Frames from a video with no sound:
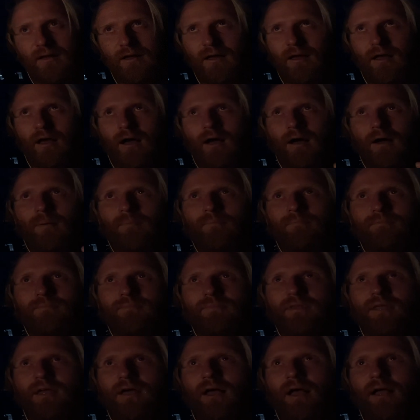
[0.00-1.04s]
And
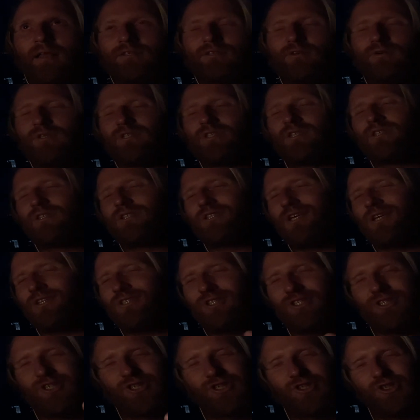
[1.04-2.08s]
so it's such a
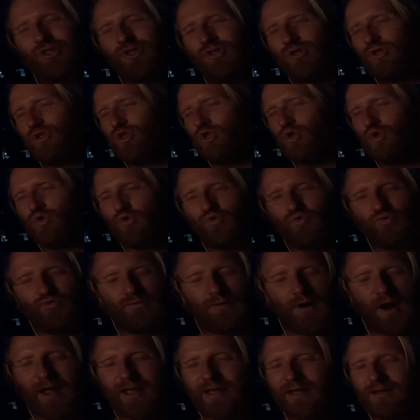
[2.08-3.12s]

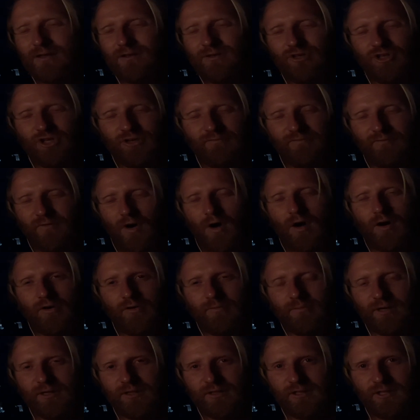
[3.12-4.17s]
strange
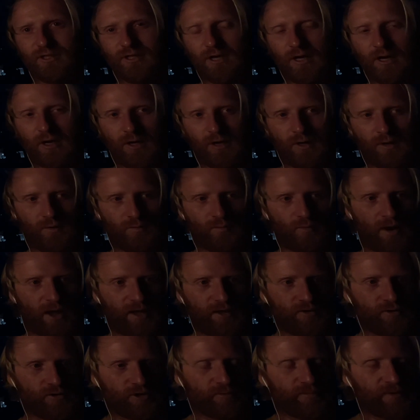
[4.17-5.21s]
environment where
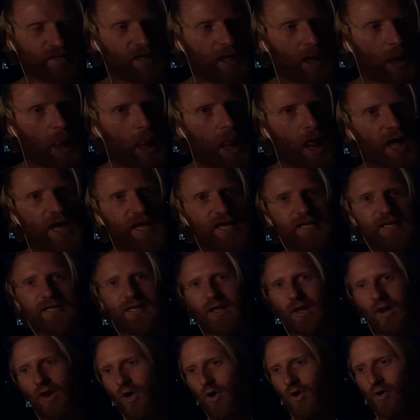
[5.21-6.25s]
you can be gliding
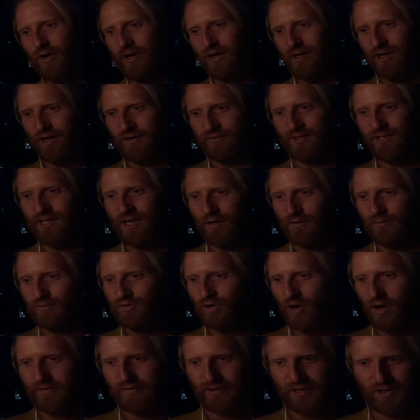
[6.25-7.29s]
along in a kind of
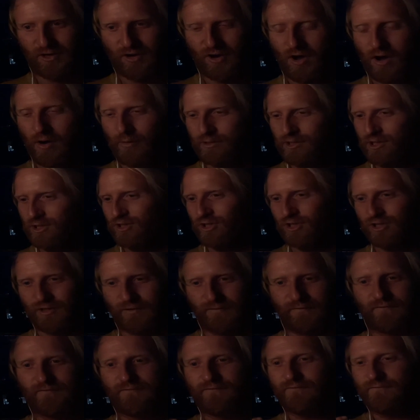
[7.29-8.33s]
self-driving car, which is just a
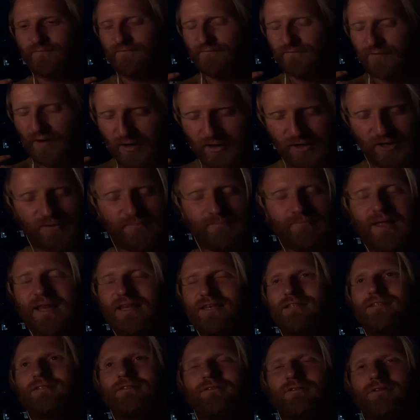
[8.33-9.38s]

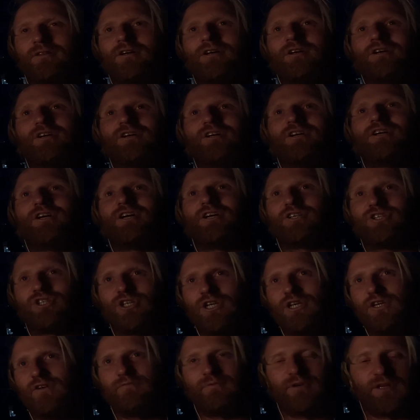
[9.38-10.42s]
fundamental
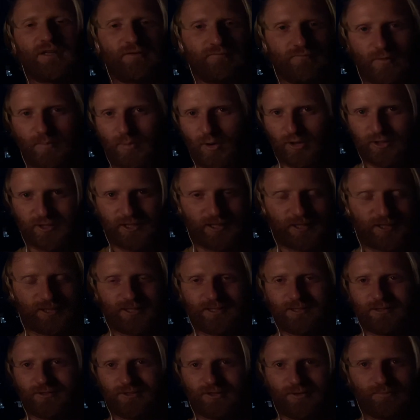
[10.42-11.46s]
achievement in robotics
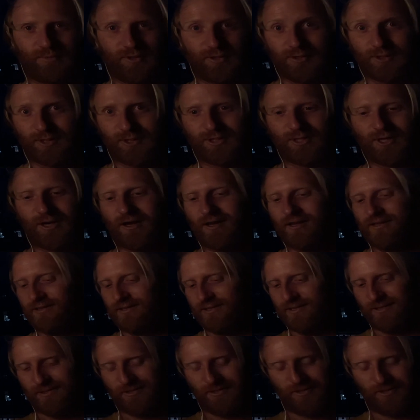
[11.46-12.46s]
and computer science and